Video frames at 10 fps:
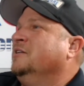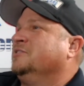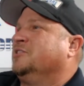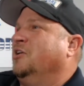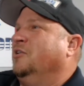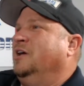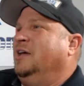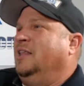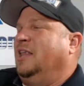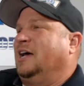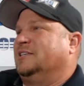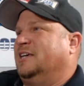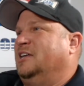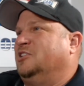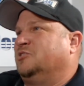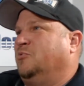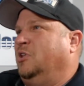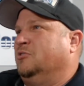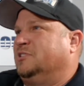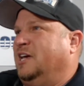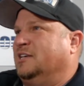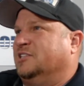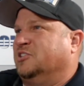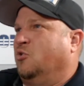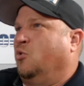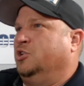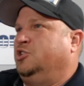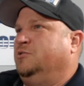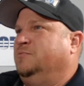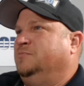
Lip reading: So, like I said, it's just one of those things. Is it orange?